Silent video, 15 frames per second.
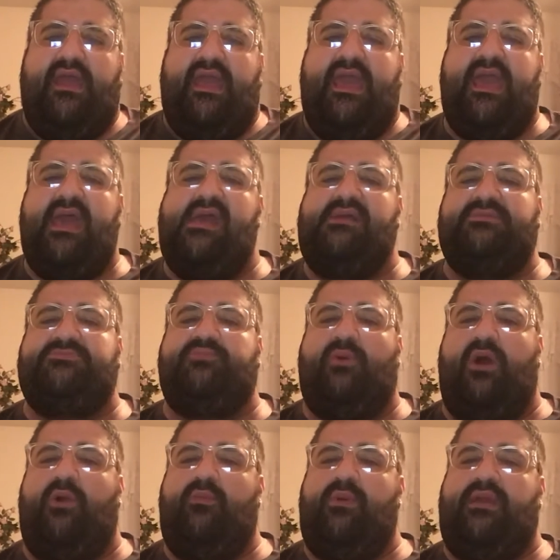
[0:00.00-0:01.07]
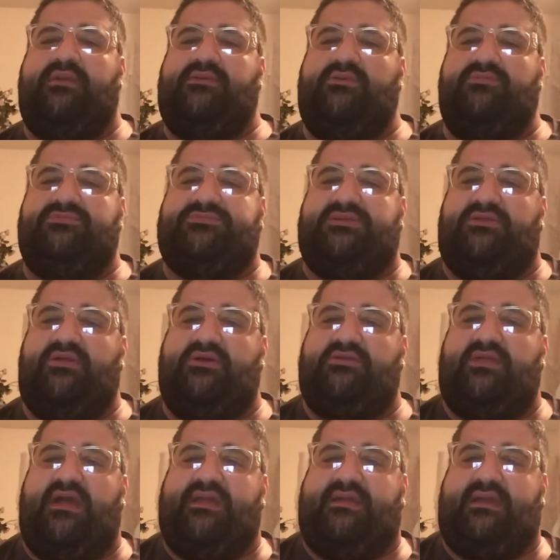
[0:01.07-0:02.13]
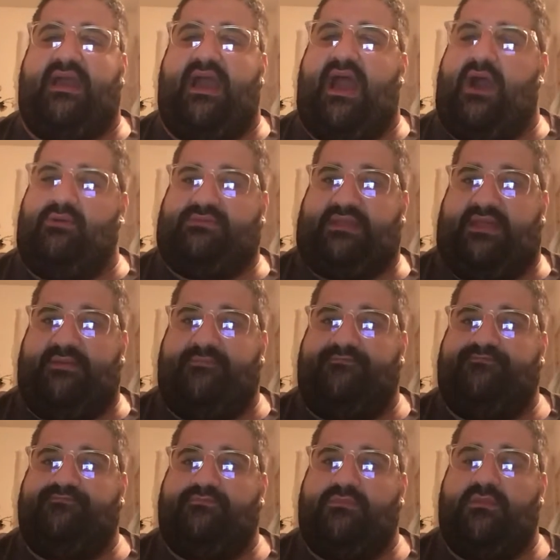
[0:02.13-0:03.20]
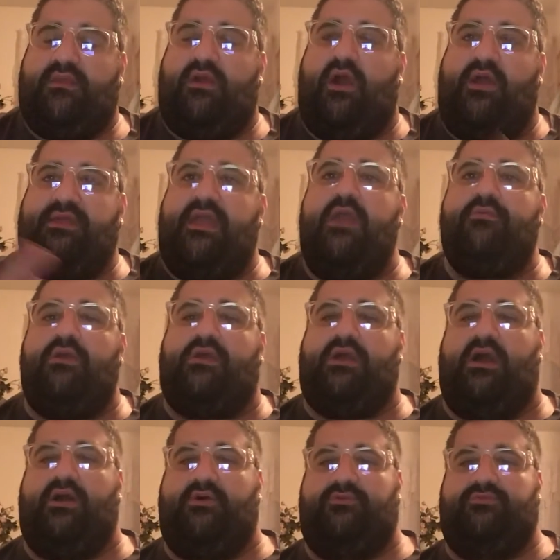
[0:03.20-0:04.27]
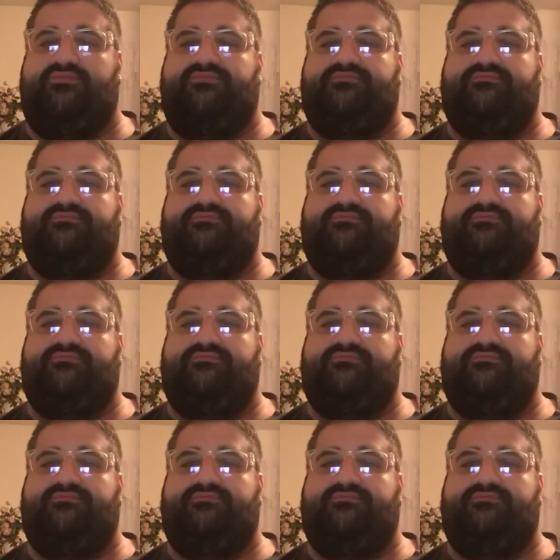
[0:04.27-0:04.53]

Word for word: here's what we used to look like out there. A year ago,